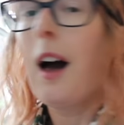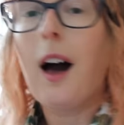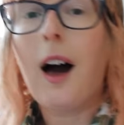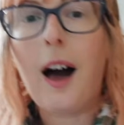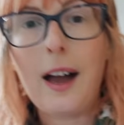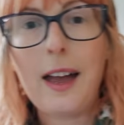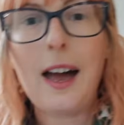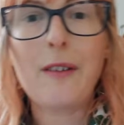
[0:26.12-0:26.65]

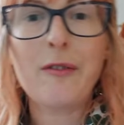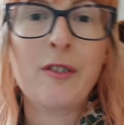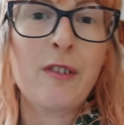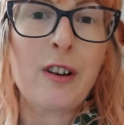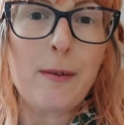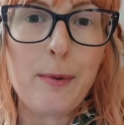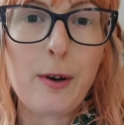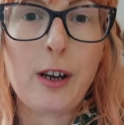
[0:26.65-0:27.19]
I haven't
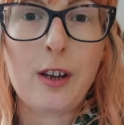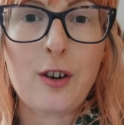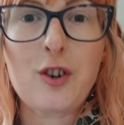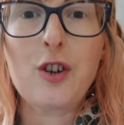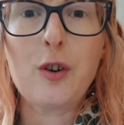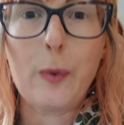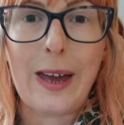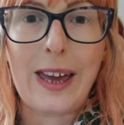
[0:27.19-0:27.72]
read a book in
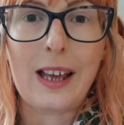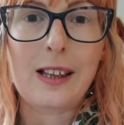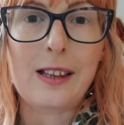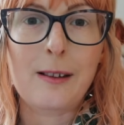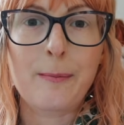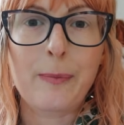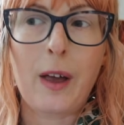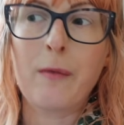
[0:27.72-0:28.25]
2
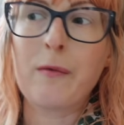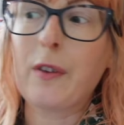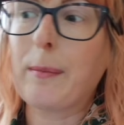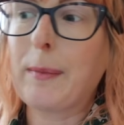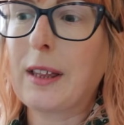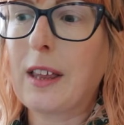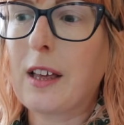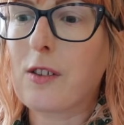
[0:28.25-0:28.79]
weeks. I'm
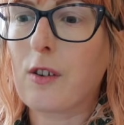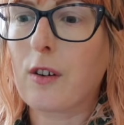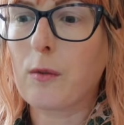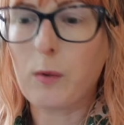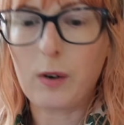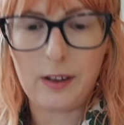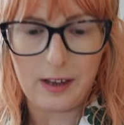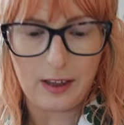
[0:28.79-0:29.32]
filming this on,
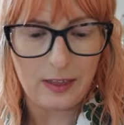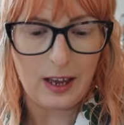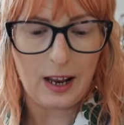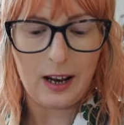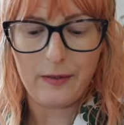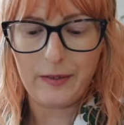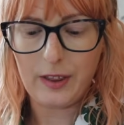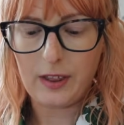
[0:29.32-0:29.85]
what is it, the
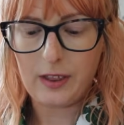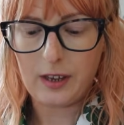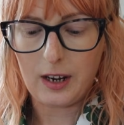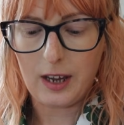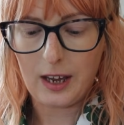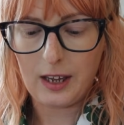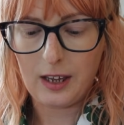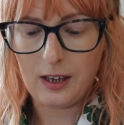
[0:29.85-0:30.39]
11th
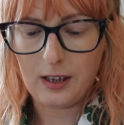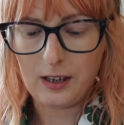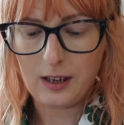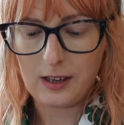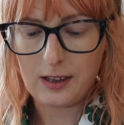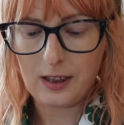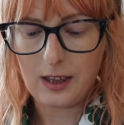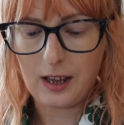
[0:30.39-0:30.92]
today?
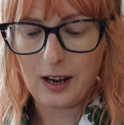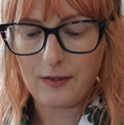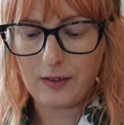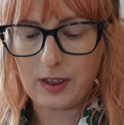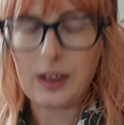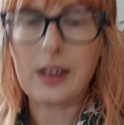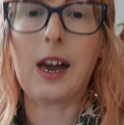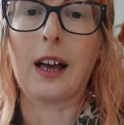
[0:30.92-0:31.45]
Is it the
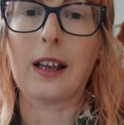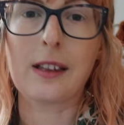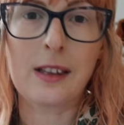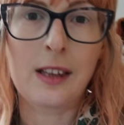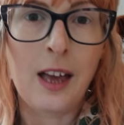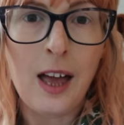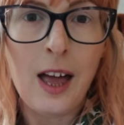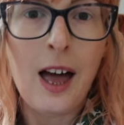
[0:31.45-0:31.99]
11th? Yes.
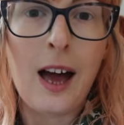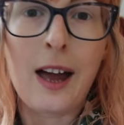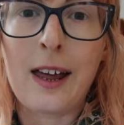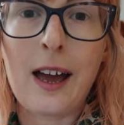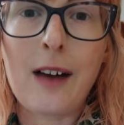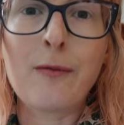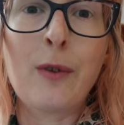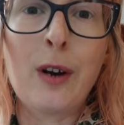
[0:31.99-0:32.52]
And I
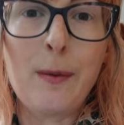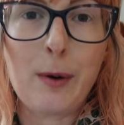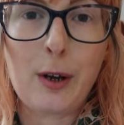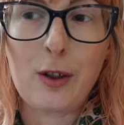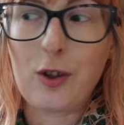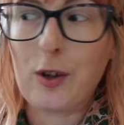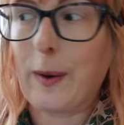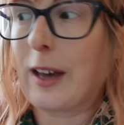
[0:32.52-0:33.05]
haven't read a book
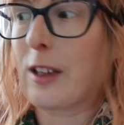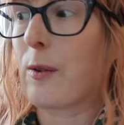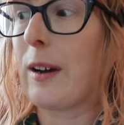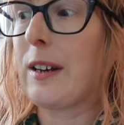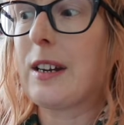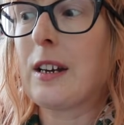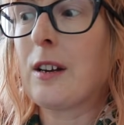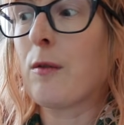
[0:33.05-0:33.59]
in 2 weeks. So I
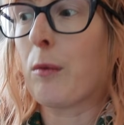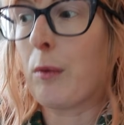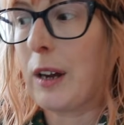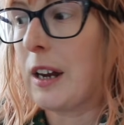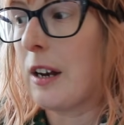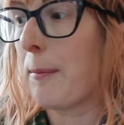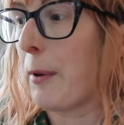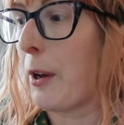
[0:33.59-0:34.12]
didn't
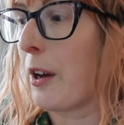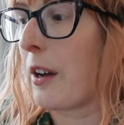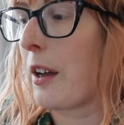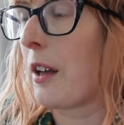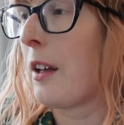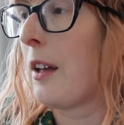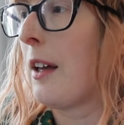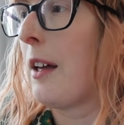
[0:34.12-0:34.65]
read a
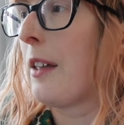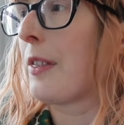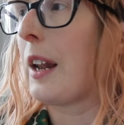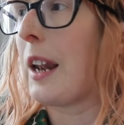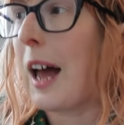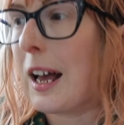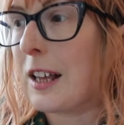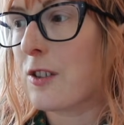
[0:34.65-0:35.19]
book the
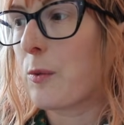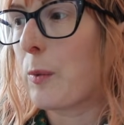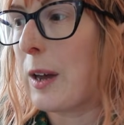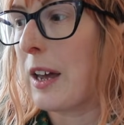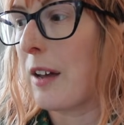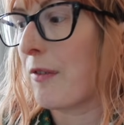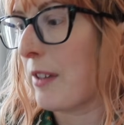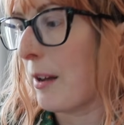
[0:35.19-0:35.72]
last
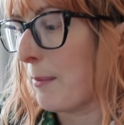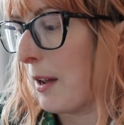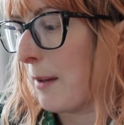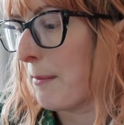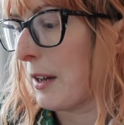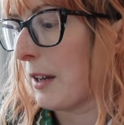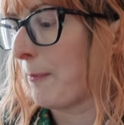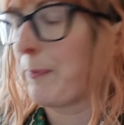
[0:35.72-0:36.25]
week of
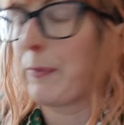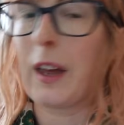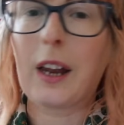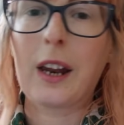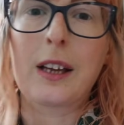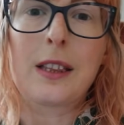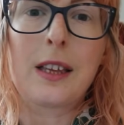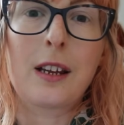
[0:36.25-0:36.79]
September, and
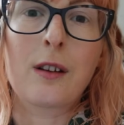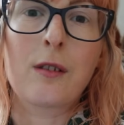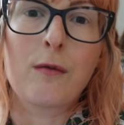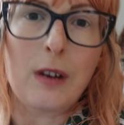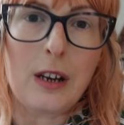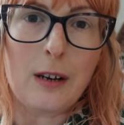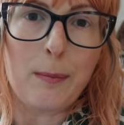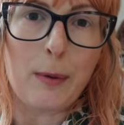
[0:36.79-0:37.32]
I didn't
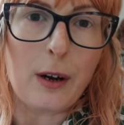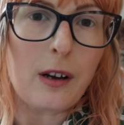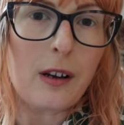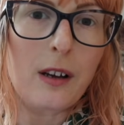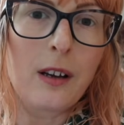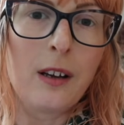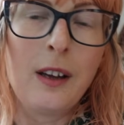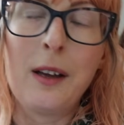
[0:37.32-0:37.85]
read a
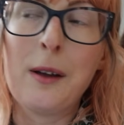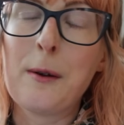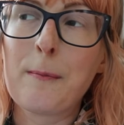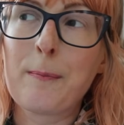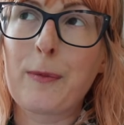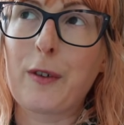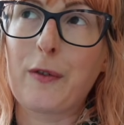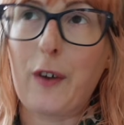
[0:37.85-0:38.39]
book
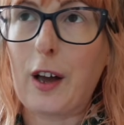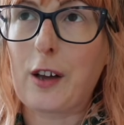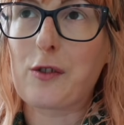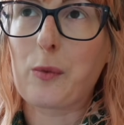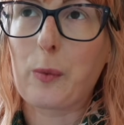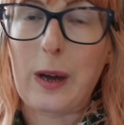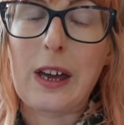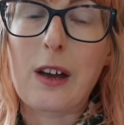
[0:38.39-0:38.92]
the
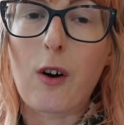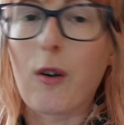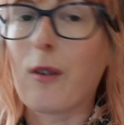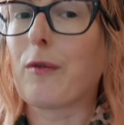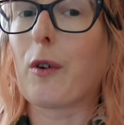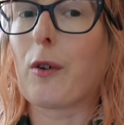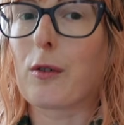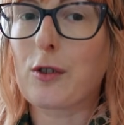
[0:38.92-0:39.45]
first week
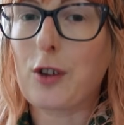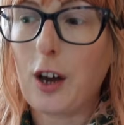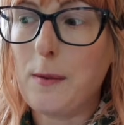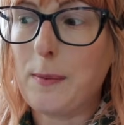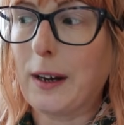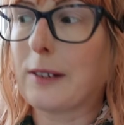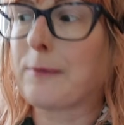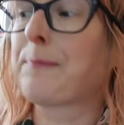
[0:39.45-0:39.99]
of
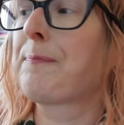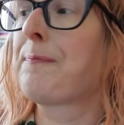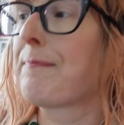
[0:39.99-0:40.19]
October,